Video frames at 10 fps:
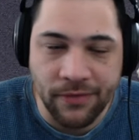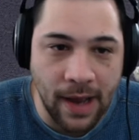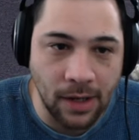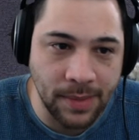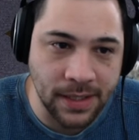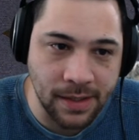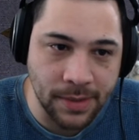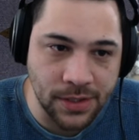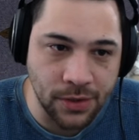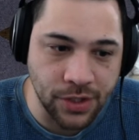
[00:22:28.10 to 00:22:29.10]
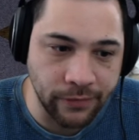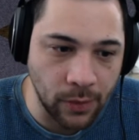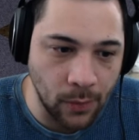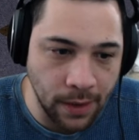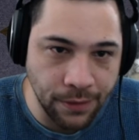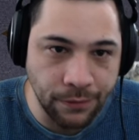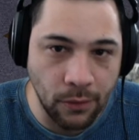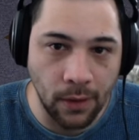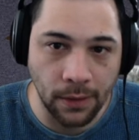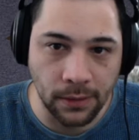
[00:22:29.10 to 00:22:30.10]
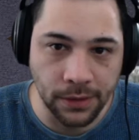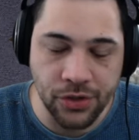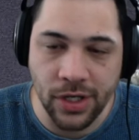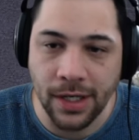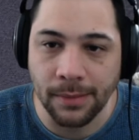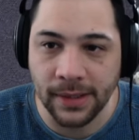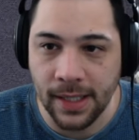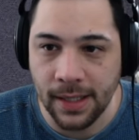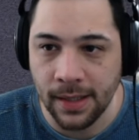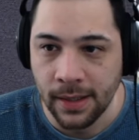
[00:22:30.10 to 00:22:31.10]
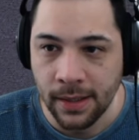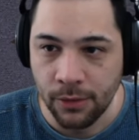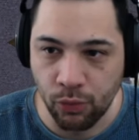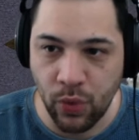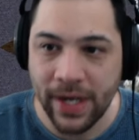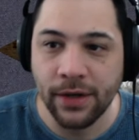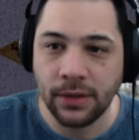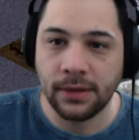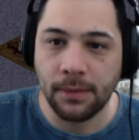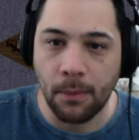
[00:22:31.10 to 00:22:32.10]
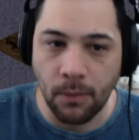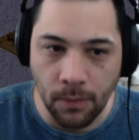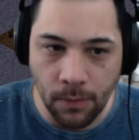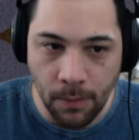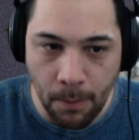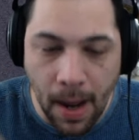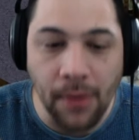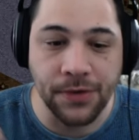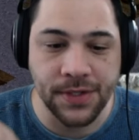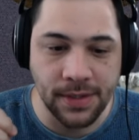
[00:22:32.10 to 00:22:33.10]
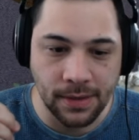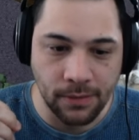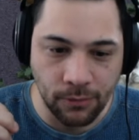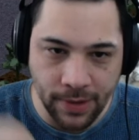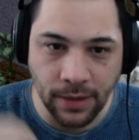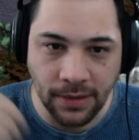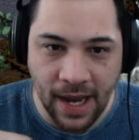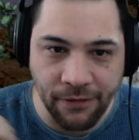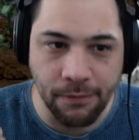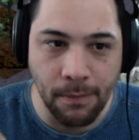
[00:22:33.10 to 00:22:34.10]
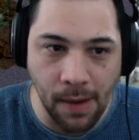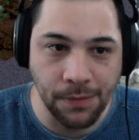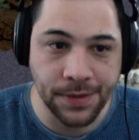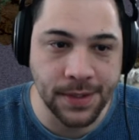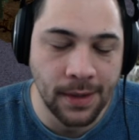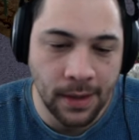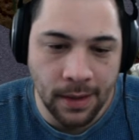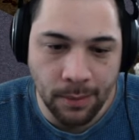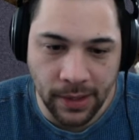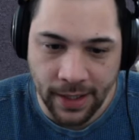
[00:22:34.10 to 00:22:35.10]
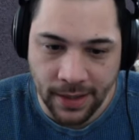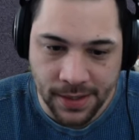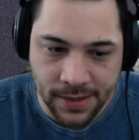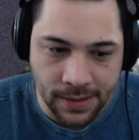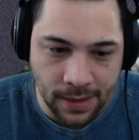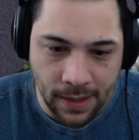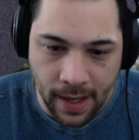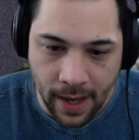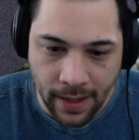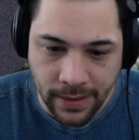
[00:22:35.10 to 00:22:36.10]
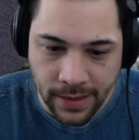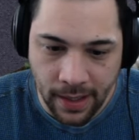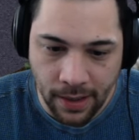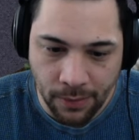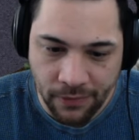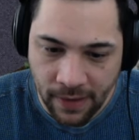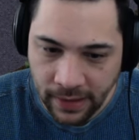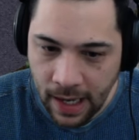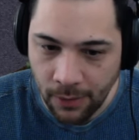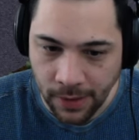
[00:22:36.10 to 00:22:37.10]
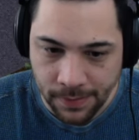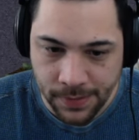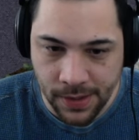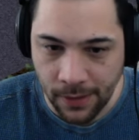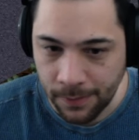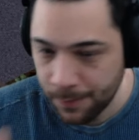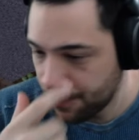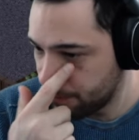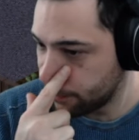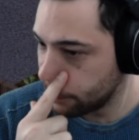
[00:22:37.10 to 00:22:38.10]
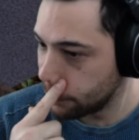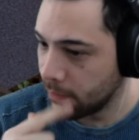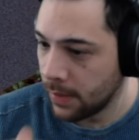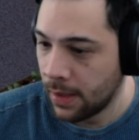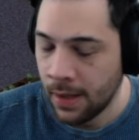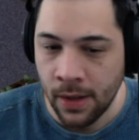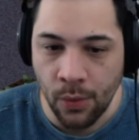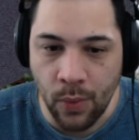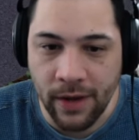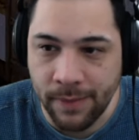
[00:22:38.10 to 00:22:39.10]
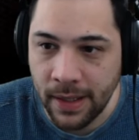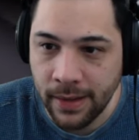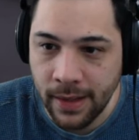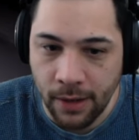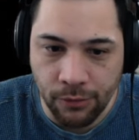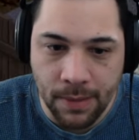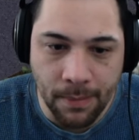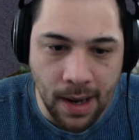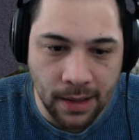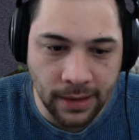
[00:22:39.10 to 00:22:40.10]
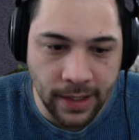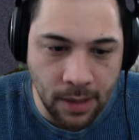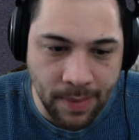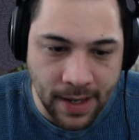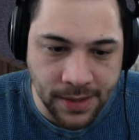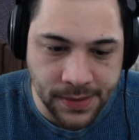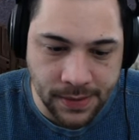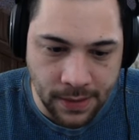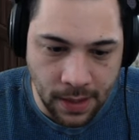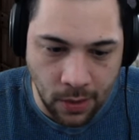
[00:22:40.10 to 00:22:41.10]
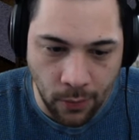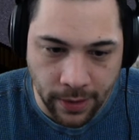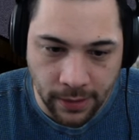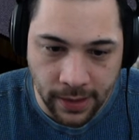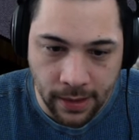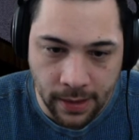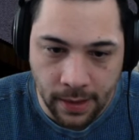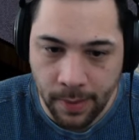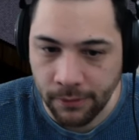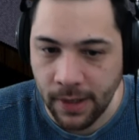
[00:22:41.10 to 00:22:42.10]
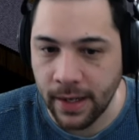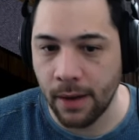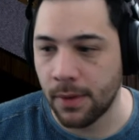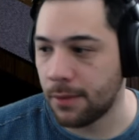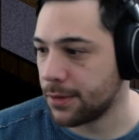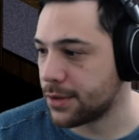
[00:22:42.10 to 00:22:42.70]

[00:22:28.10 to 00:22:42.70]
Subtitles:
found, because I've been searching for one for legitimately real life months playing this, and we finally got one. So we have been remodeling our base accordingly. But right now what we're